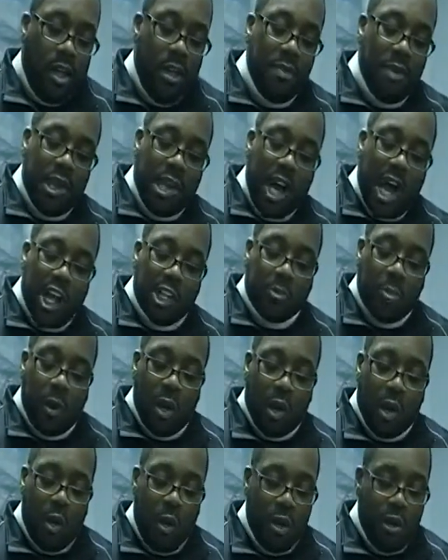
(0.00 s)
In the
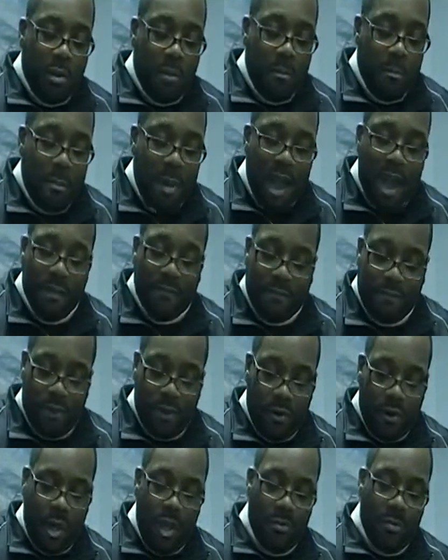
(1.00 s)
gospel according to
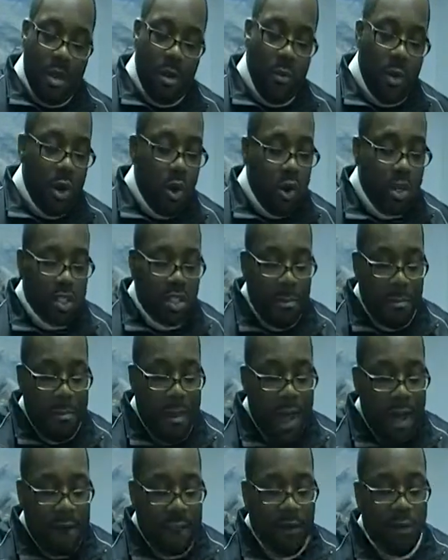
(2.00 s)
Matthew, amen, we're going to
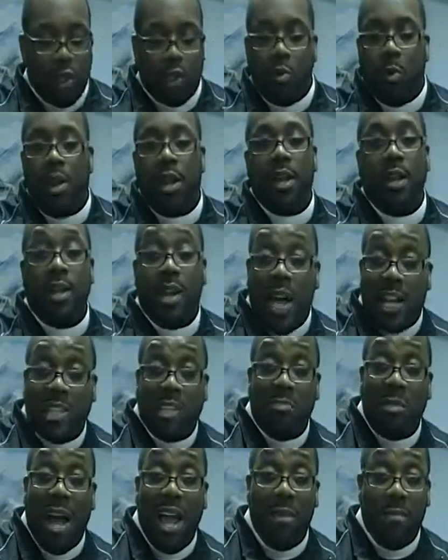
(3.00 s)
Matthew 20. You
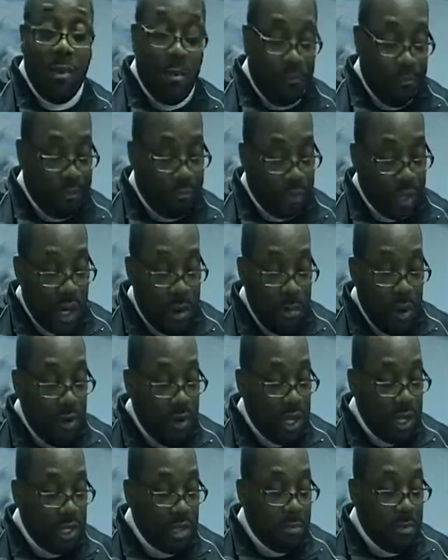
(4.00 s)
got your Bible? Come
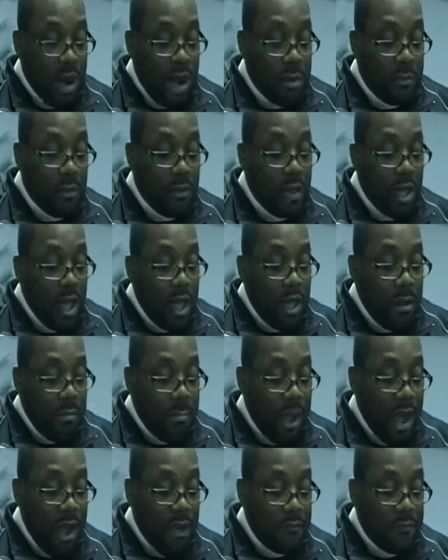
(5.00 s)
on, get your Bible.
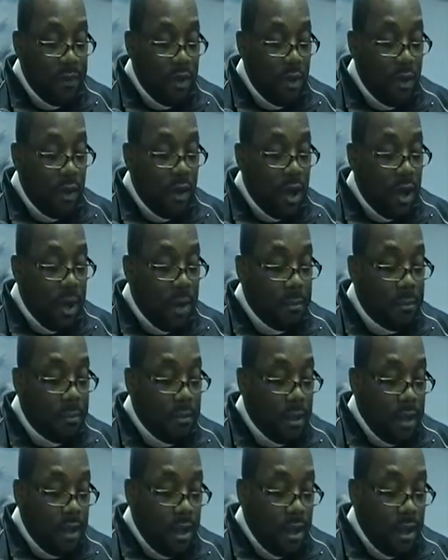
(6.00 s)
Matthew, uh,